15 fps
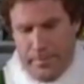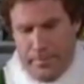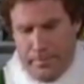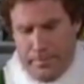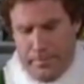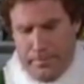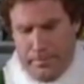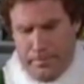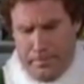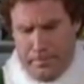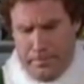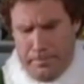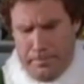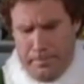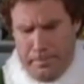
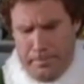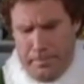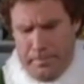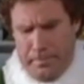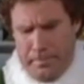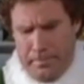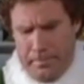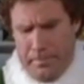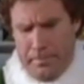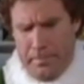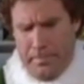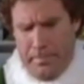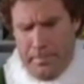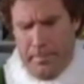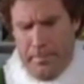
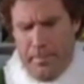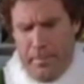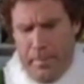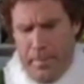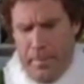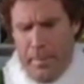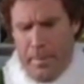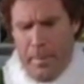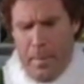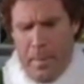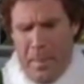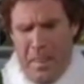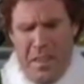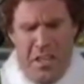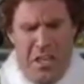
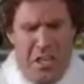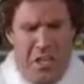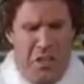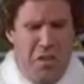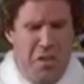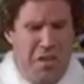Nothing is said.